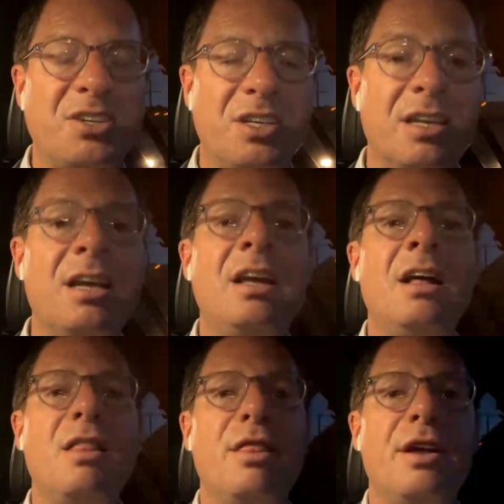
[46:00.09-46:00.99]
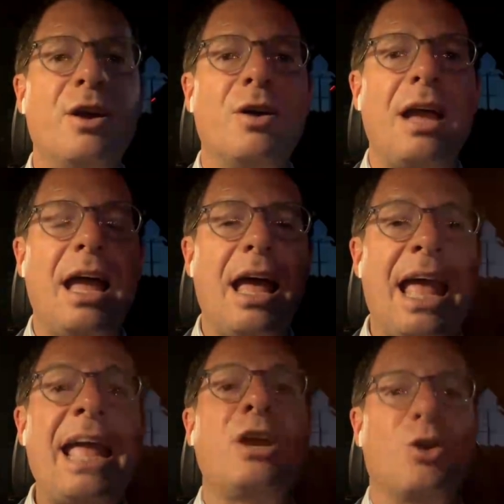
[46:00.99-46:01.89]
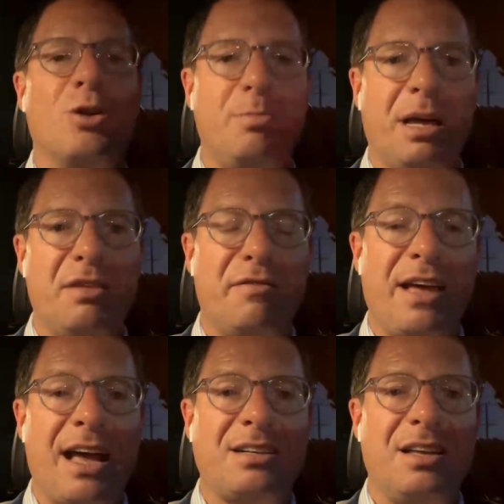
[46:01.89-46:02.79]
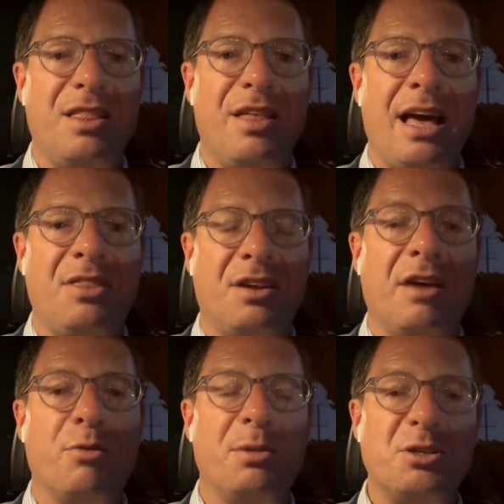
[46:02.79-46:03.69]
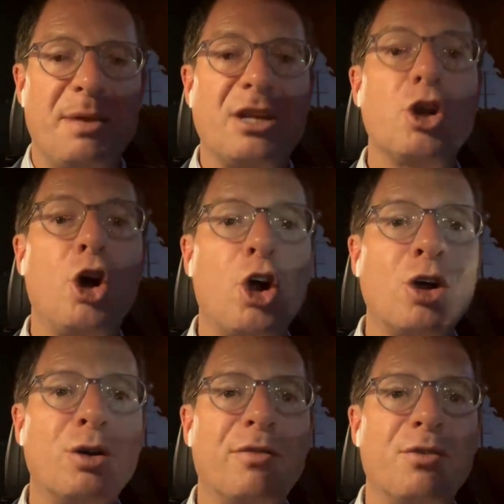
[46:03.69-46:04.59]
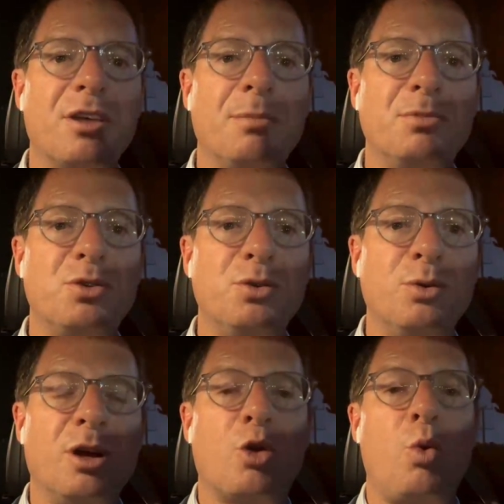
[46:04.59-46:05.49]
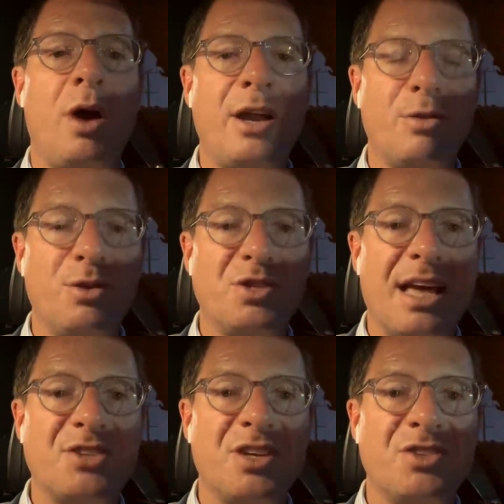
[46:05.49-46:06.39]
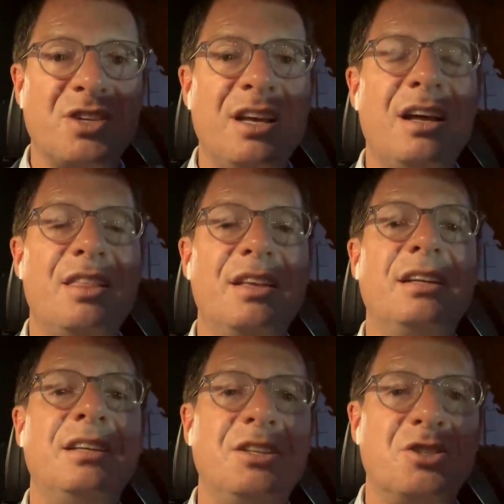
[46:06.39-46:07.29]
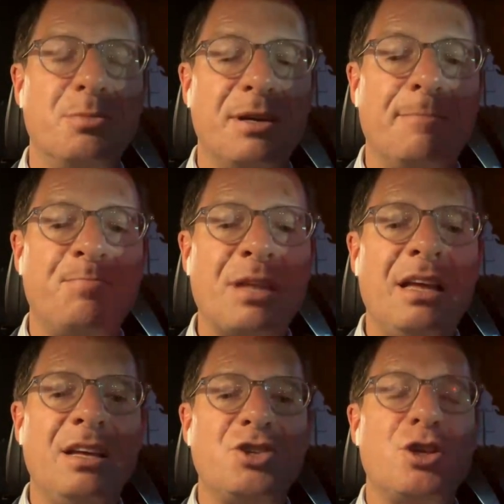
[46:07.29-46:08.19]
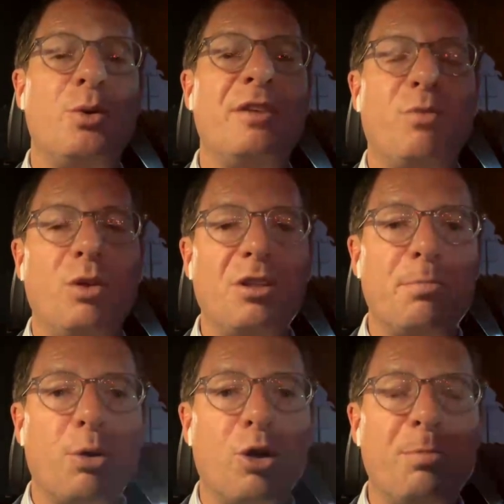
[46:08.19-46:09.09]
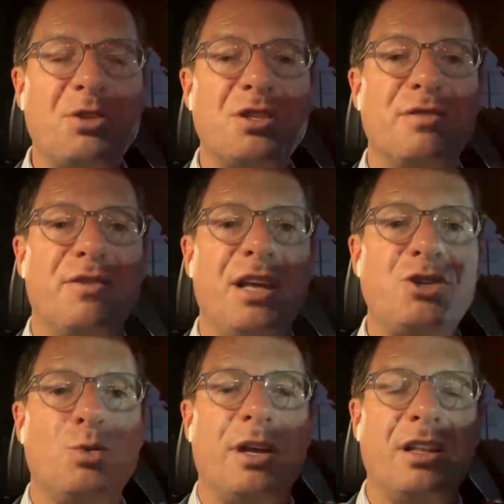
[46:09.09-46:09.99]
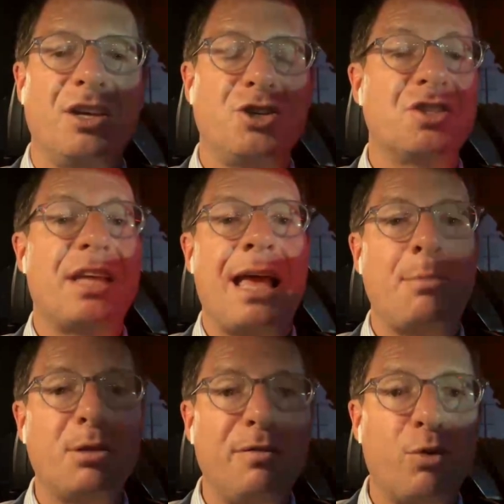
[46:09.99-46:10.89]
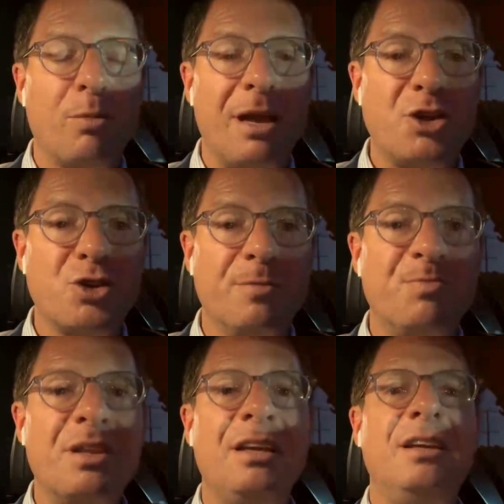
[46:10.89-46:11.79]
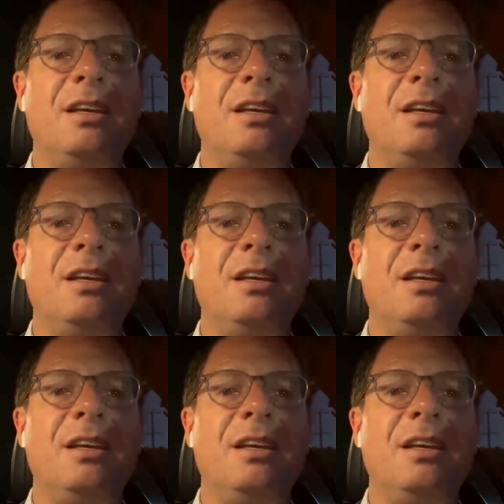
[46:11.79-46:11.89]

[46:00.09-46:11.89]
ante, they're angered by the fact that the government has made it harder for them to acquire those assets than it needs to be. So if one of the purposes of financial regulation is capital formation,